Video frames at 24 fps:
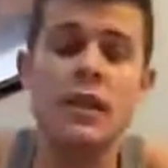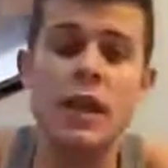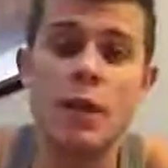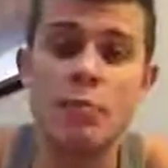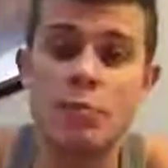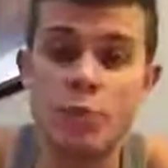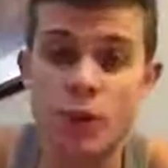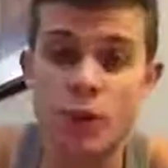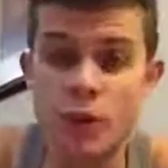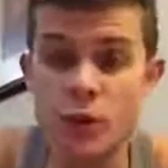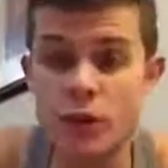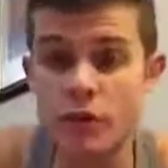
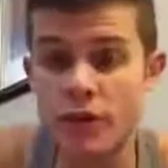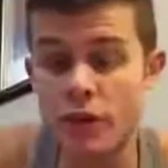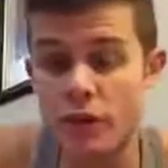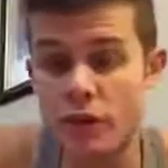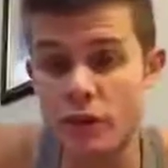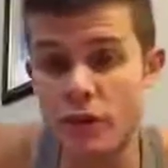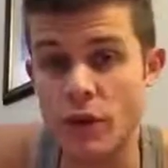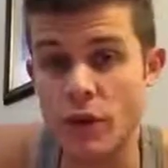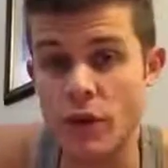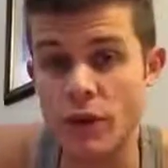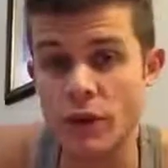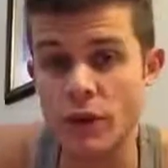improve
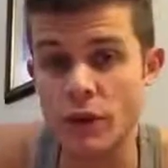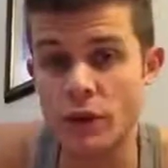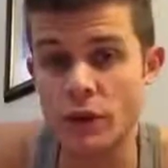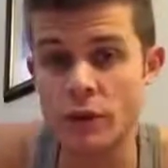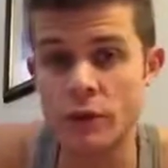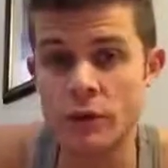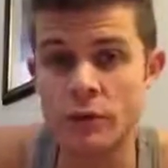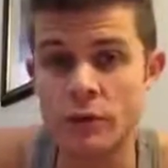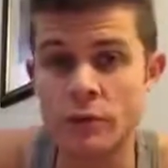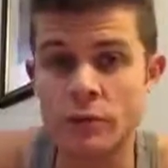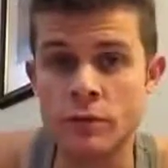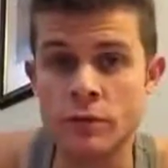your
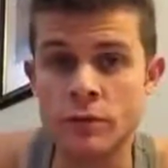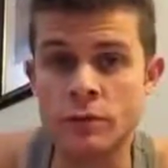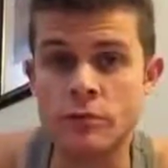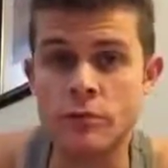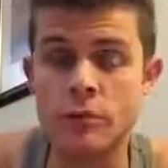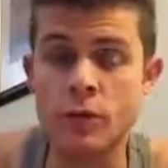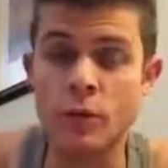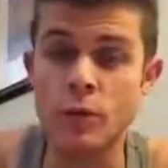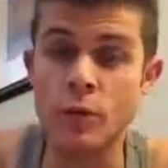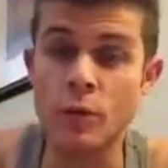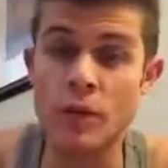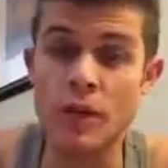vertical
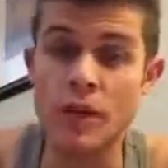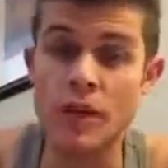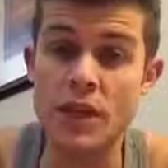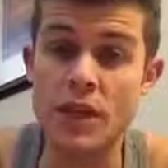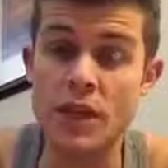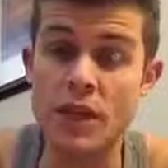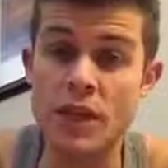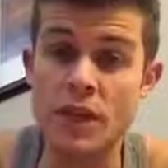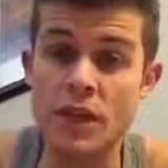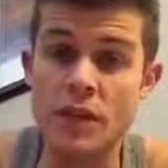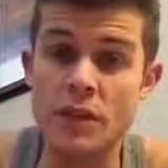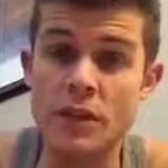
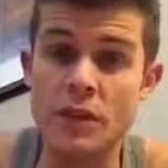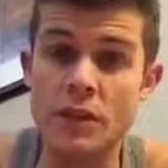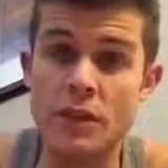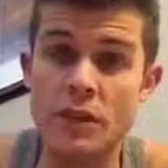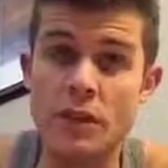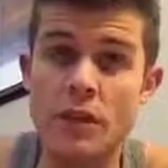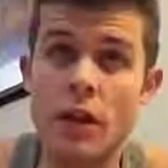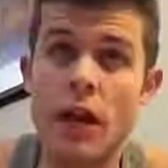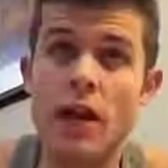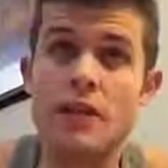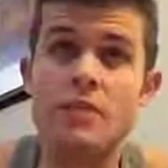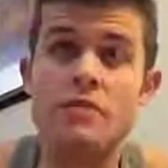within
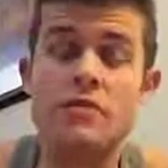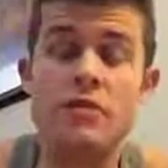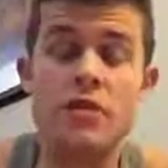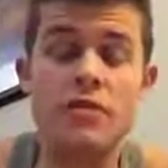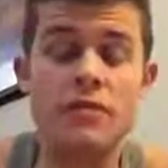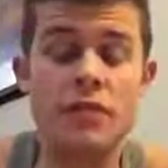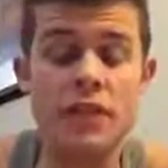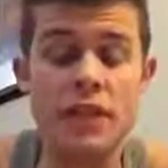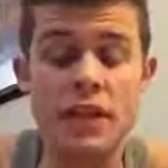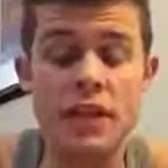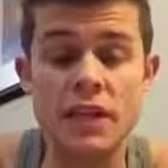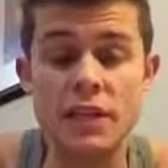9 to
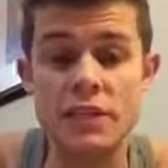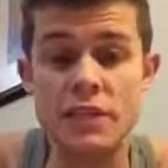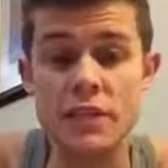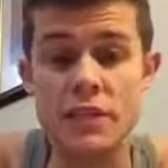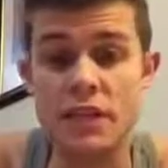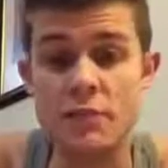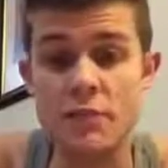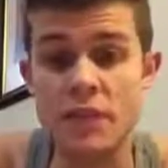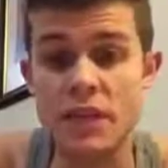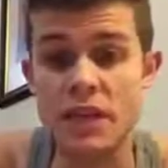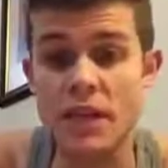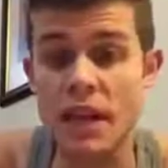15
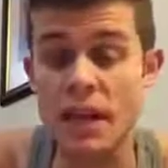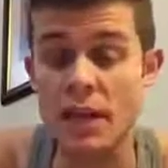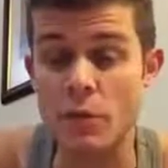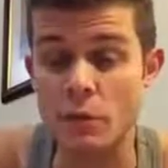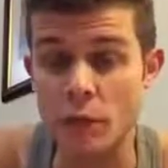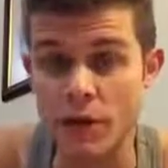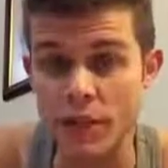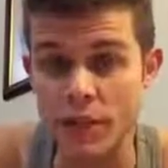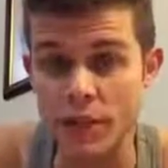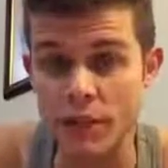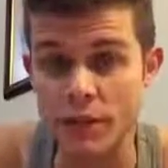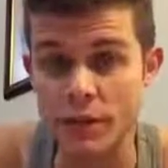inches within
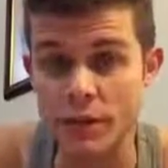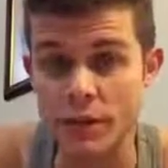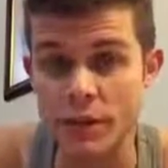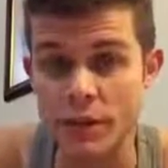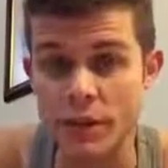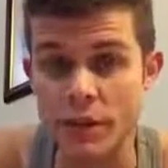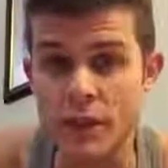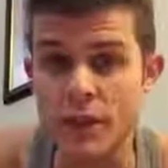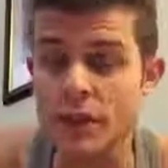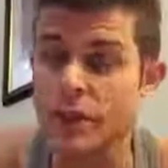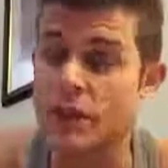8 weeks.